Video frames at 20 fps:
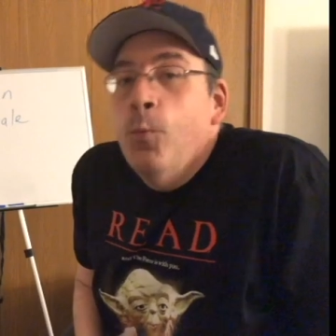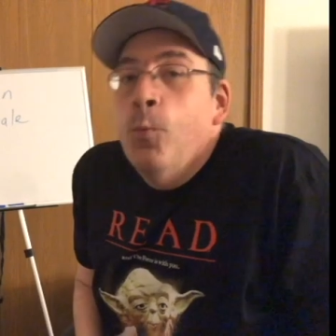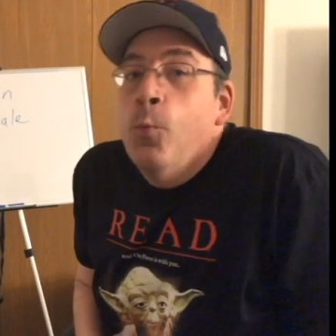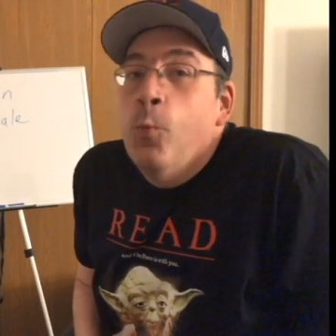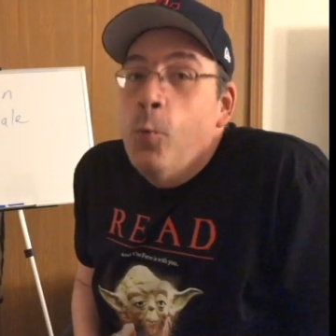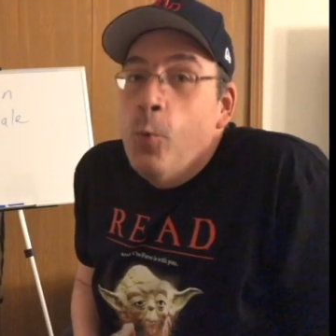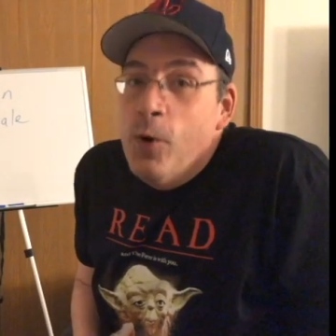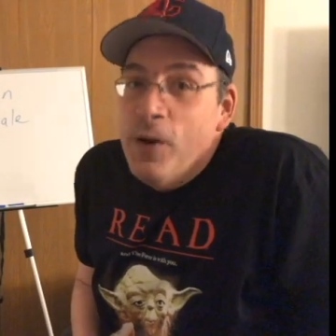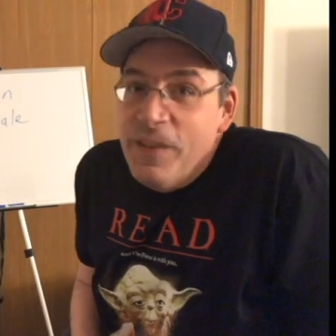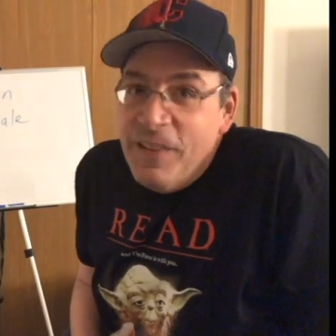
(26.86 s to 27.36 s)

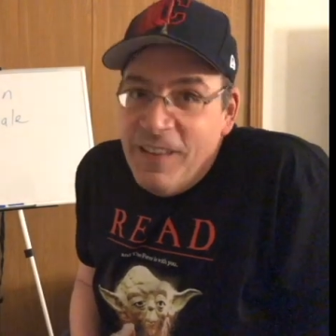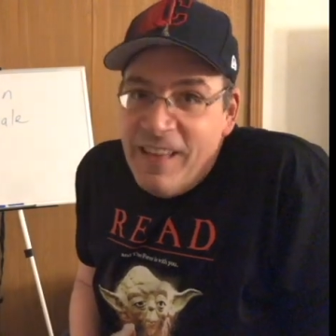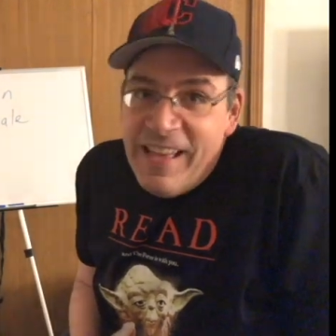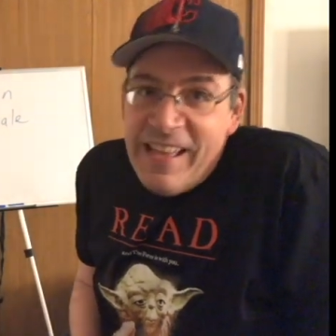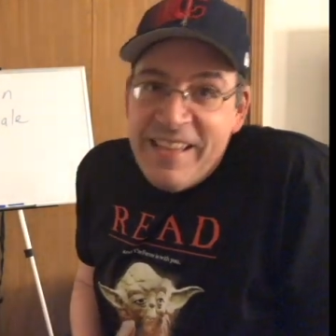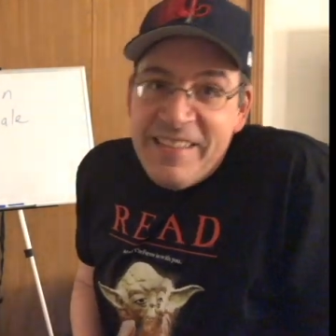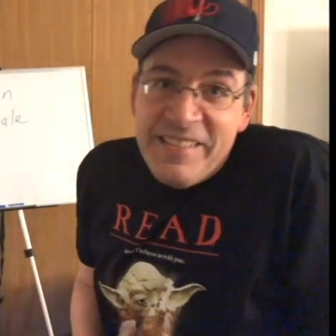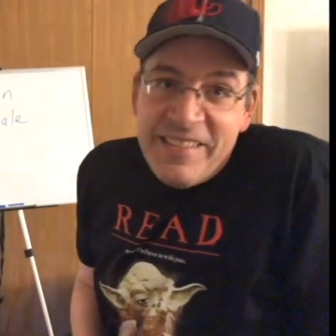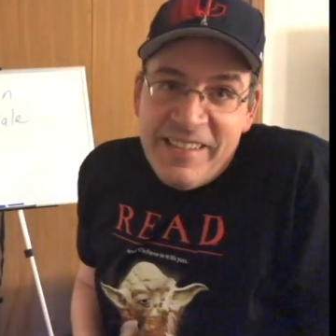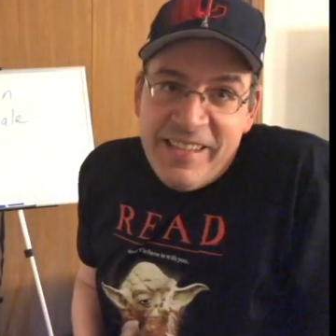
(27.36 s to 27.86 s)
one
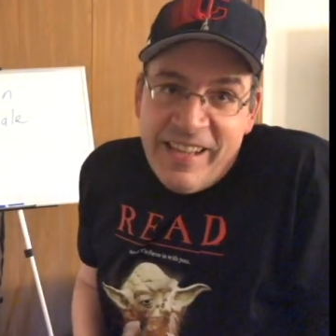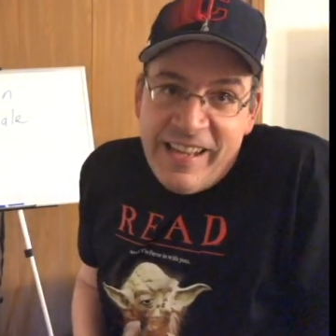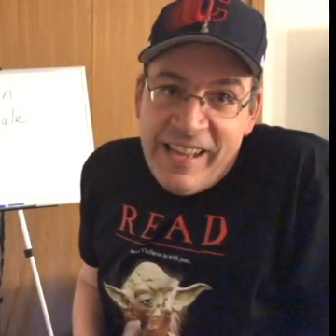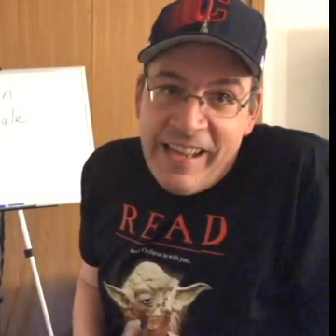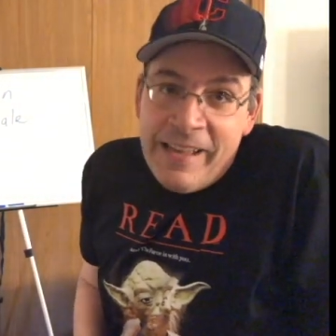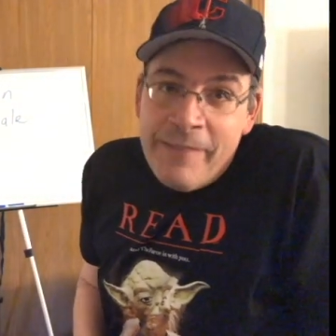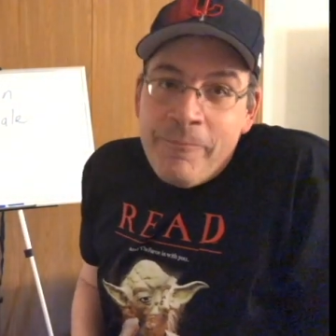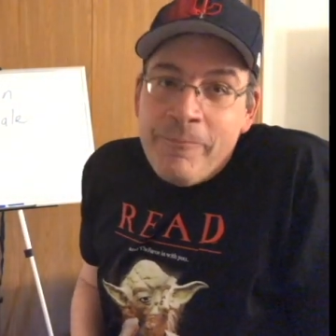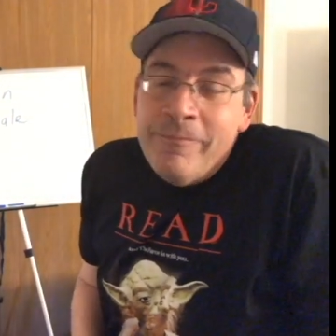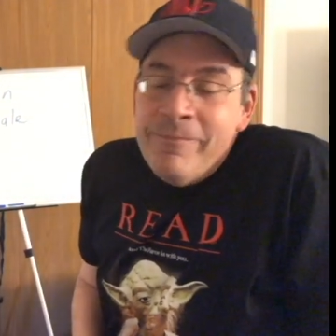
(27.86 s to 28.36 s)
last
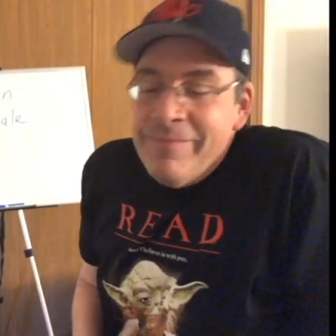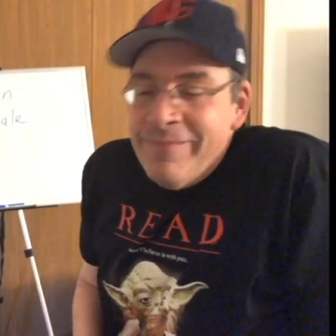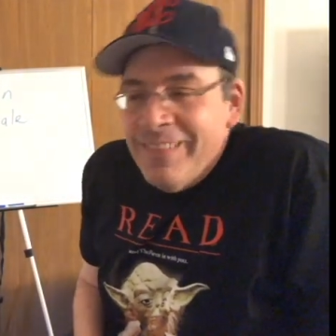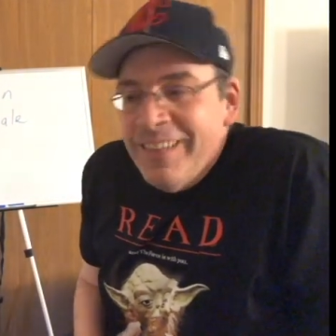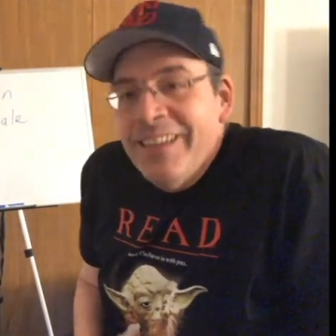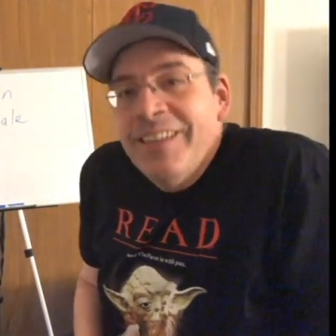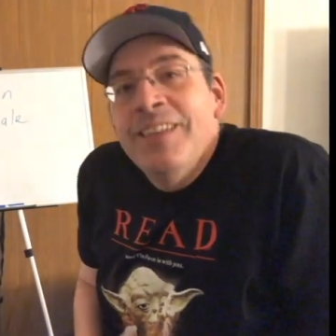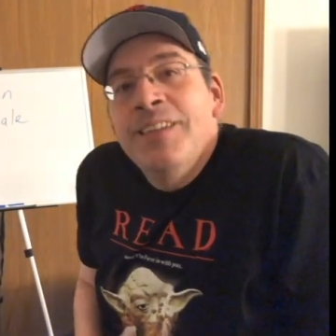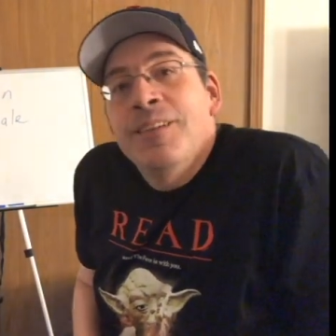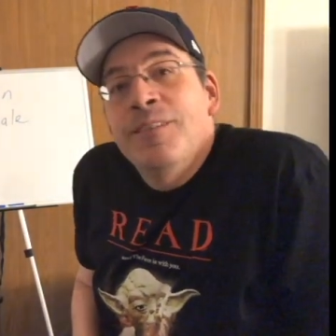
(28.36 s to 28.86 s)
time
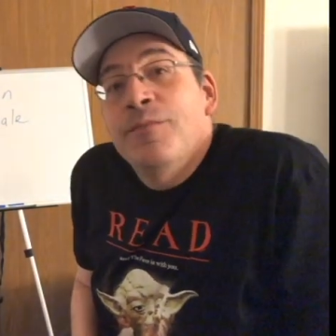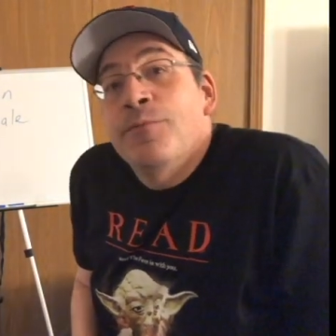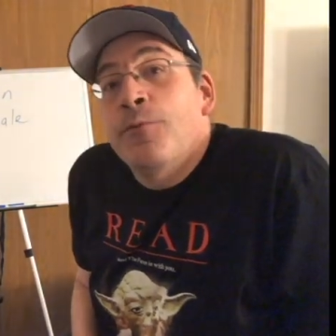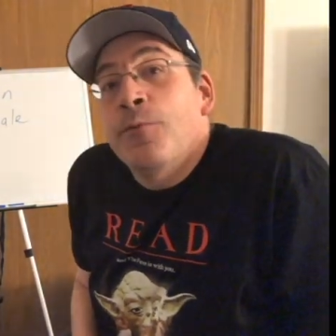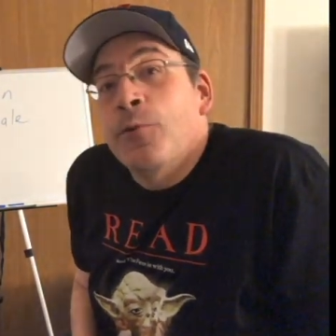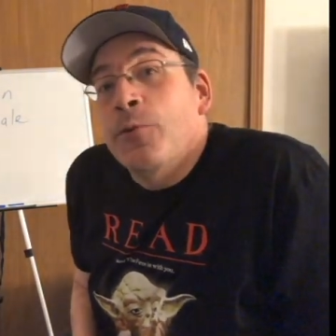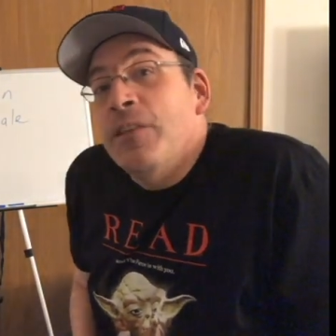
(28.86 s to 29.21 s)
for